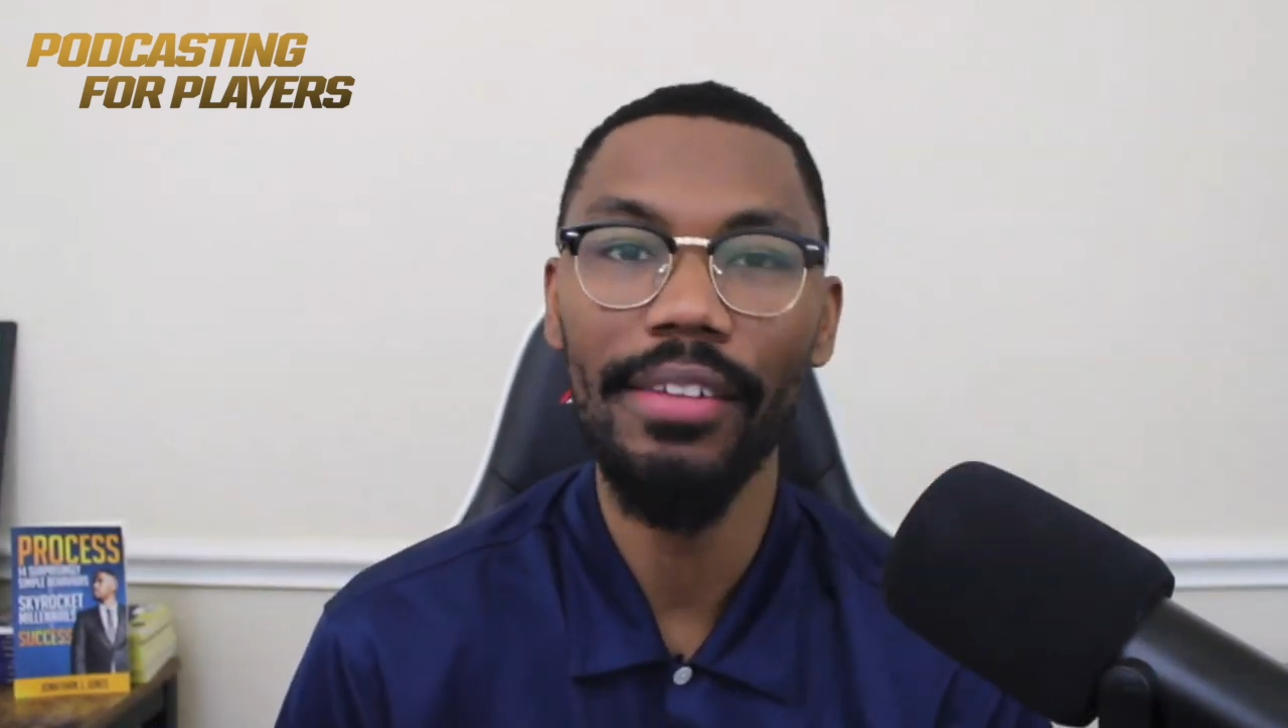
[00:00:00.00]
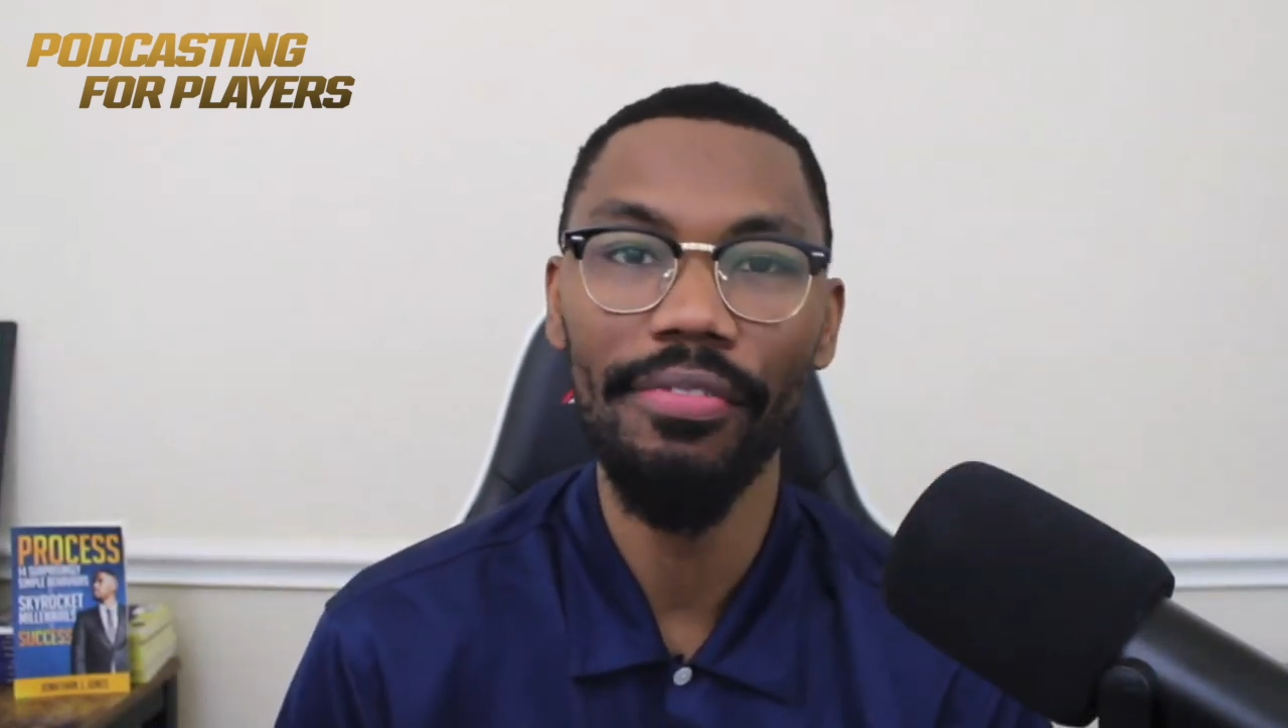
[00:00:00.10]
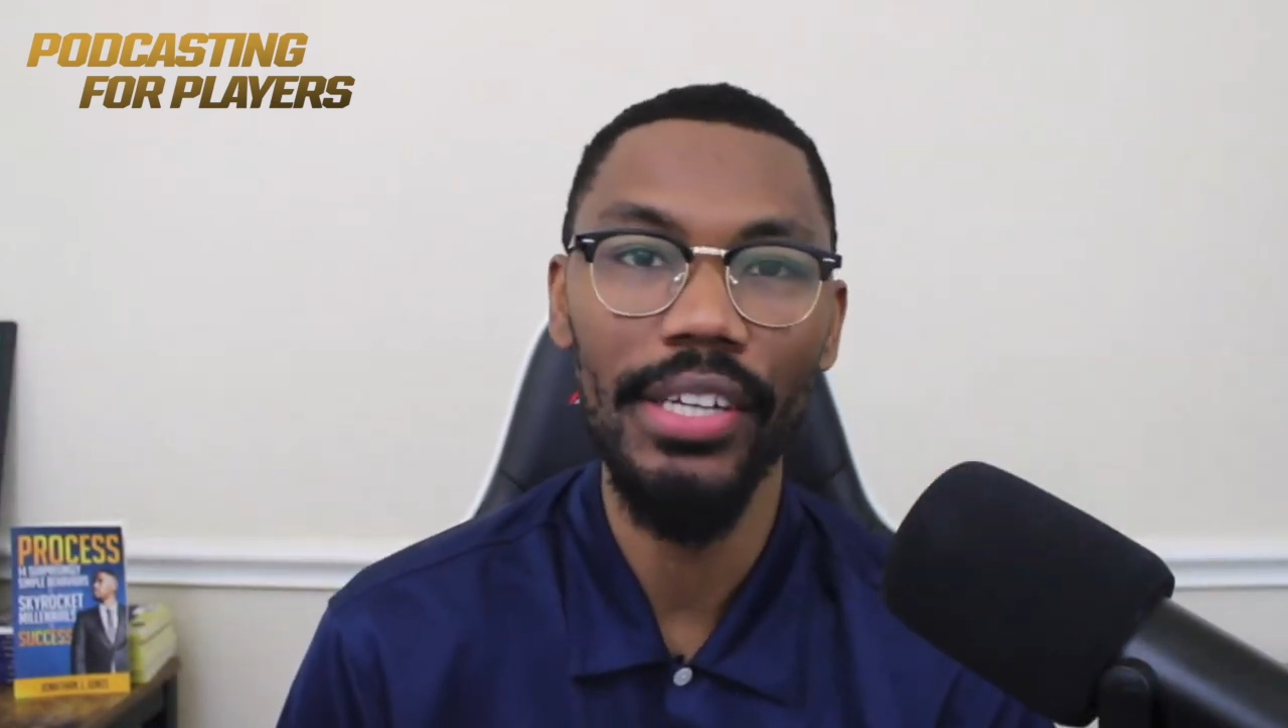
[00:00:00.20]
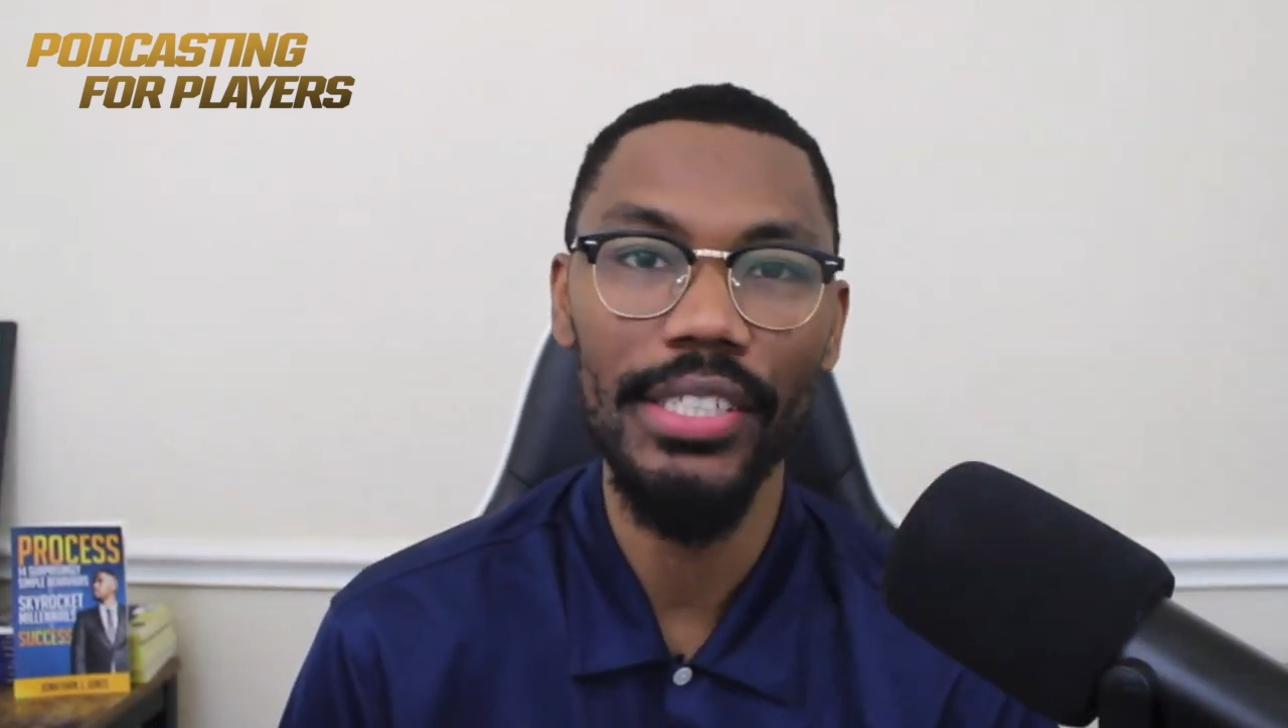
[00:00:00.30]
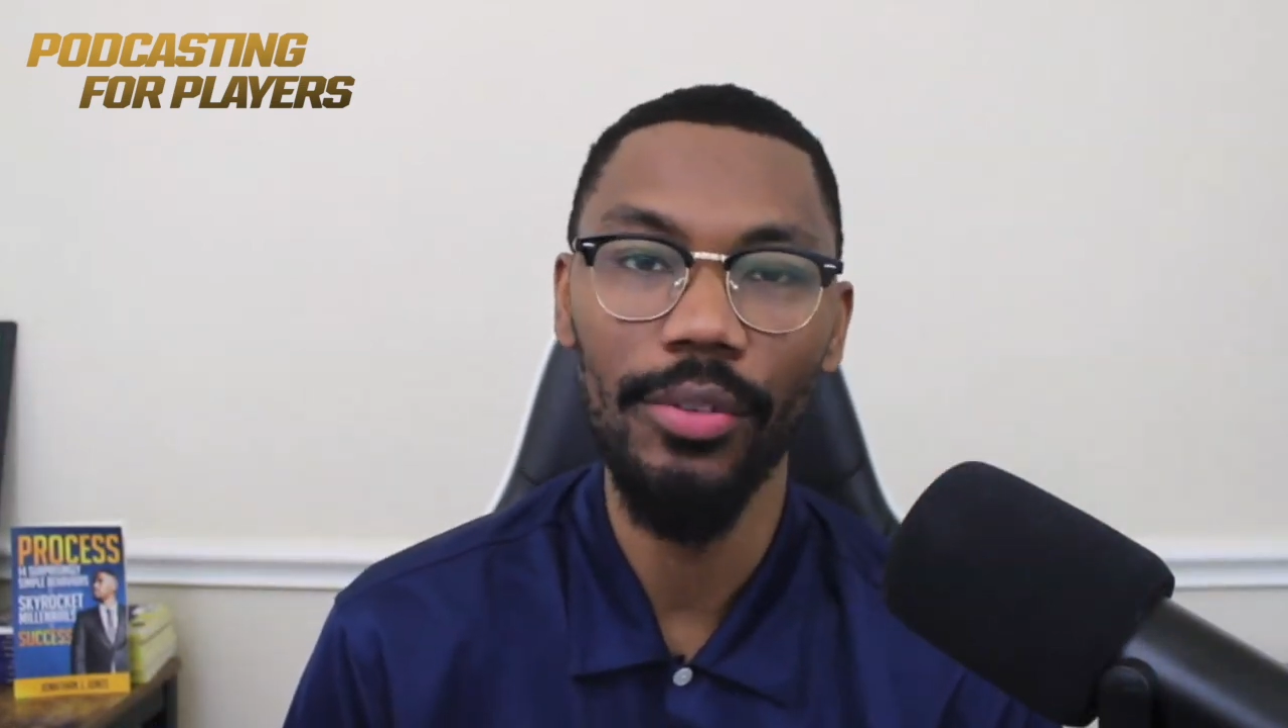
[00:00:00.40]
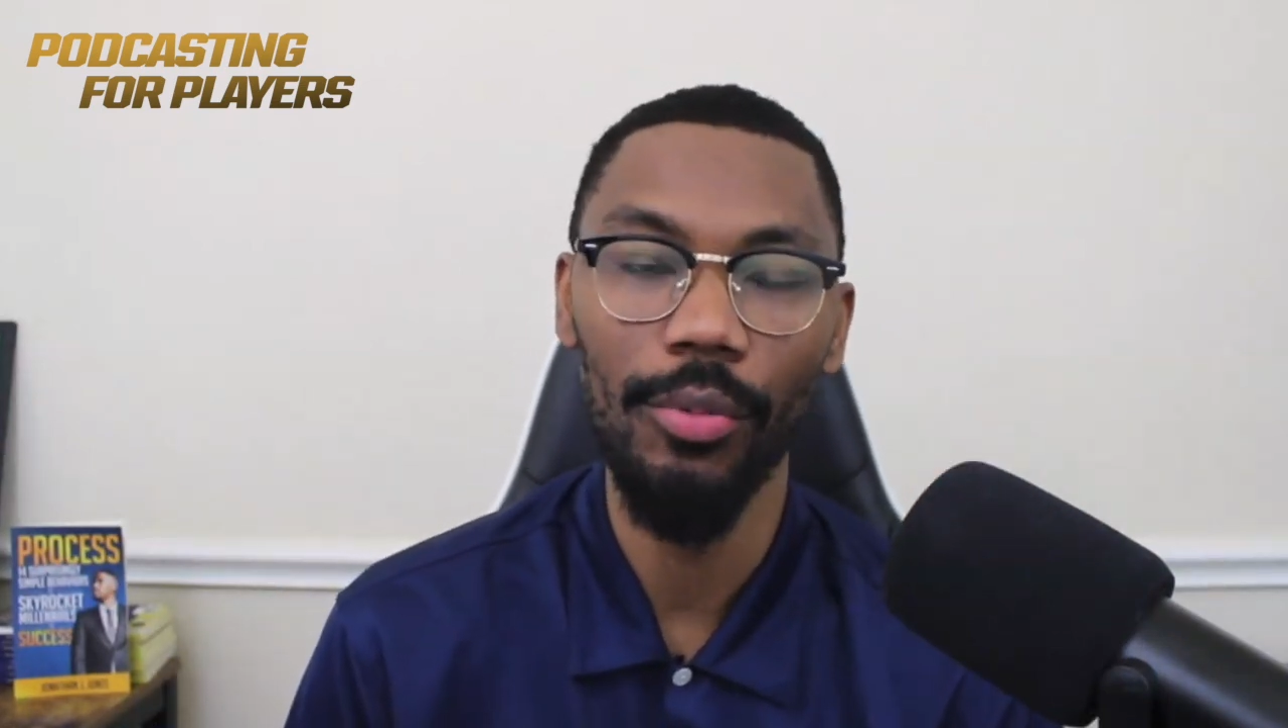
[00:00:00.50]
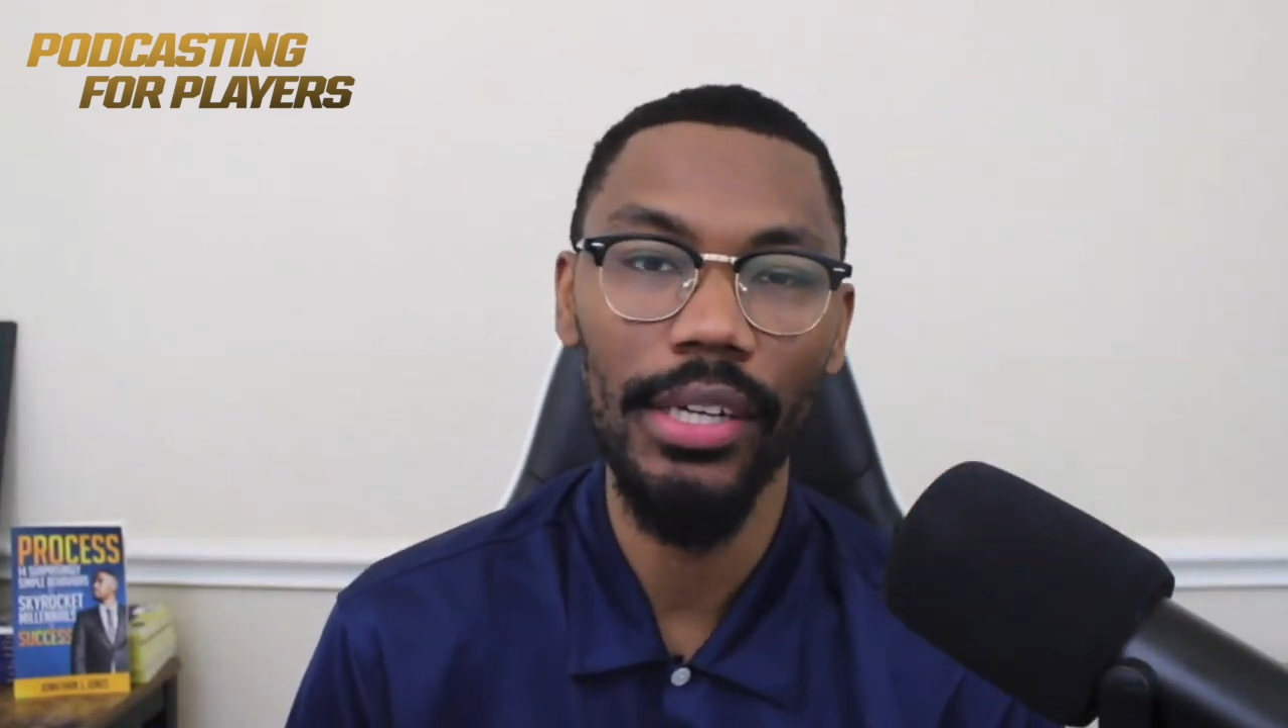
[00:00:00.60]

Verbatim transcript: efficient